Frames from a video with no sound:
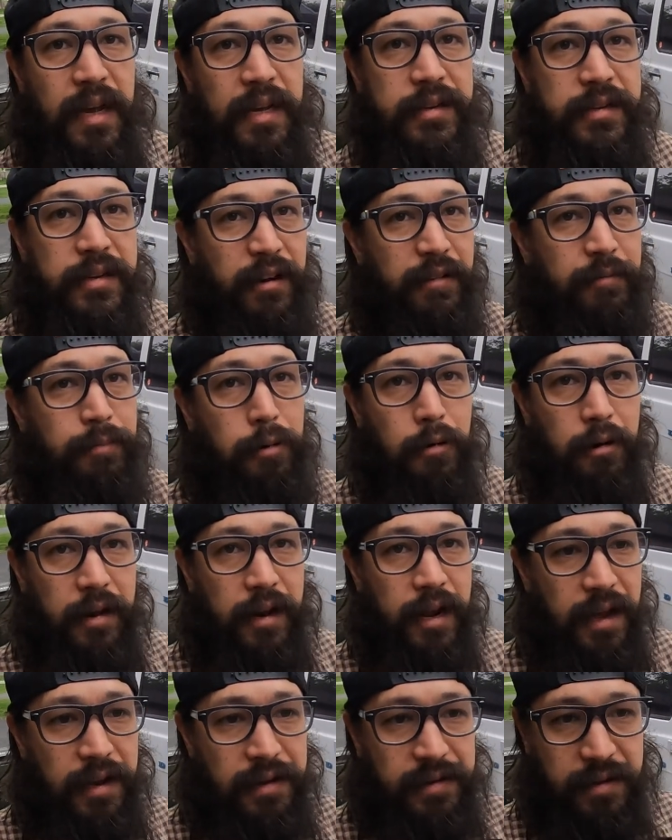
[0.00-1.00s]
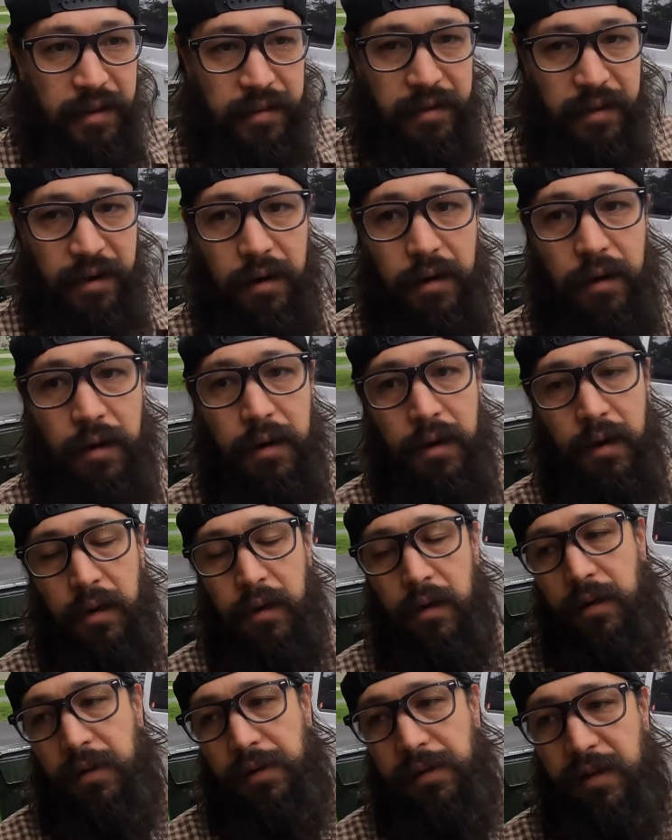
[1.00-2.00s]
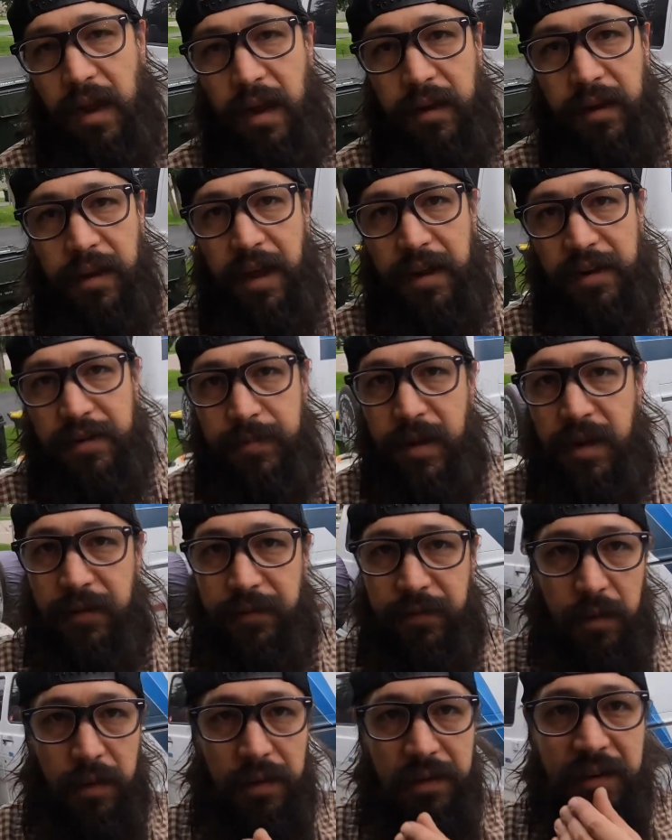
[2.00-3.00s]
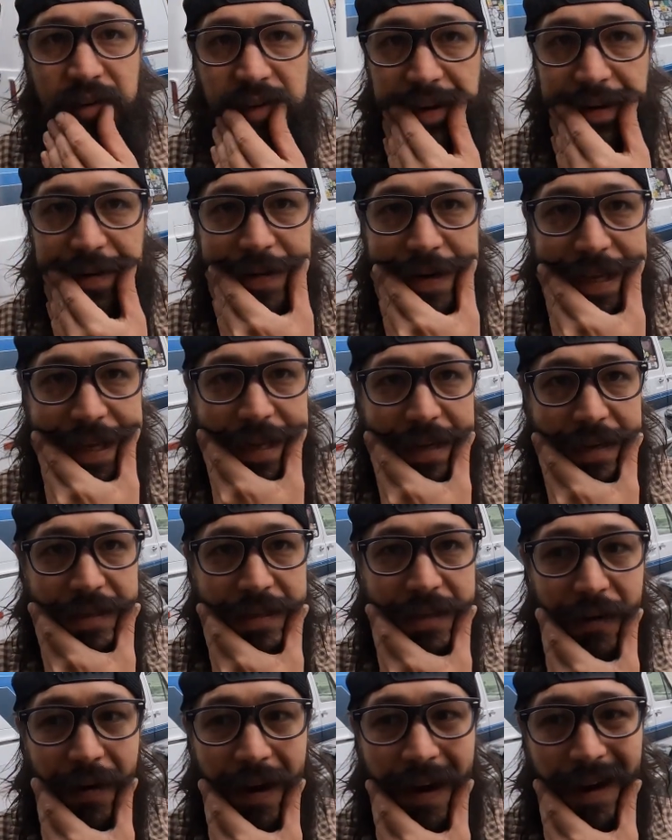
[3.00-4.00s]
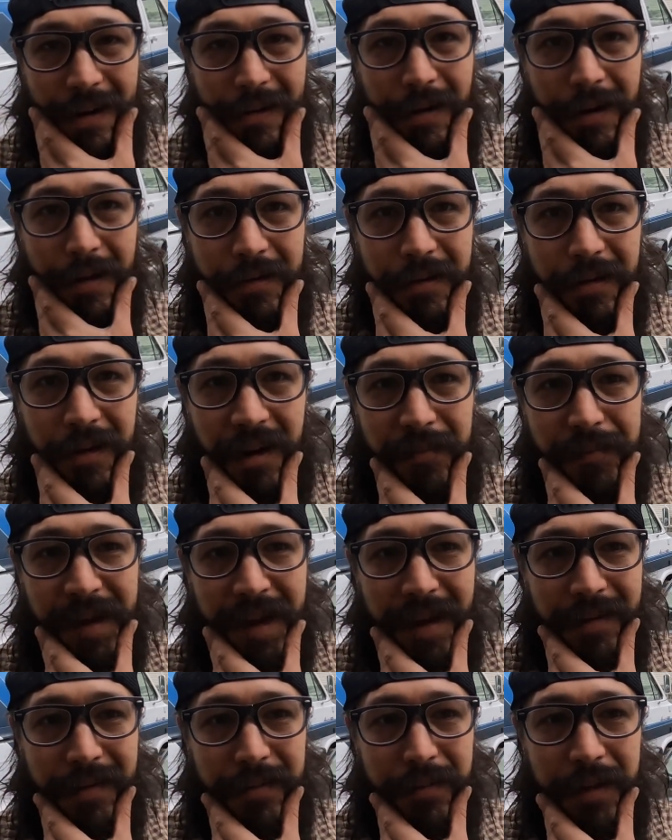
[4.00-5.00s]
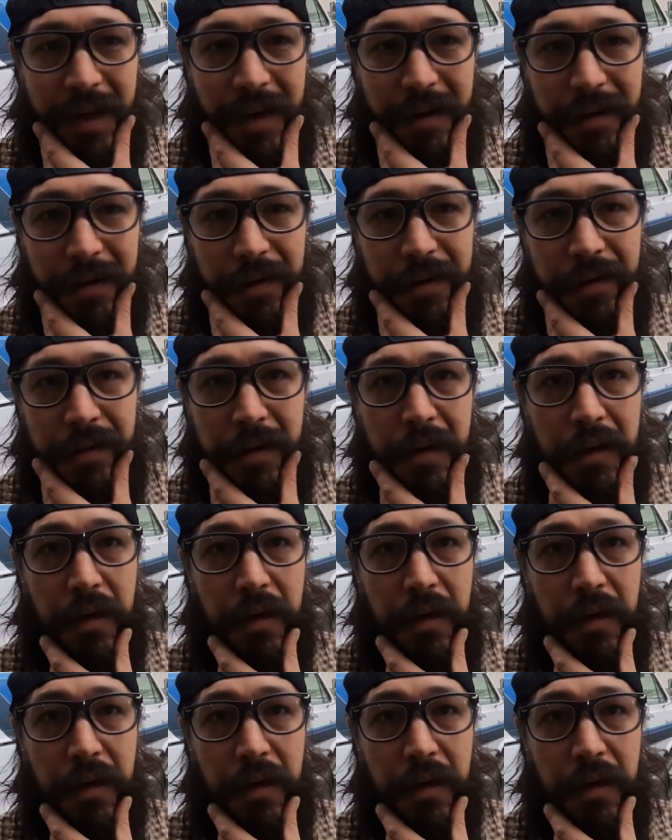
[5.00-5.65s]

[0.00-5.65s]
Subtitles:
I do have ported heads on there, stock cast manifolds, because I don't want to get it too hot around the dog box with headers,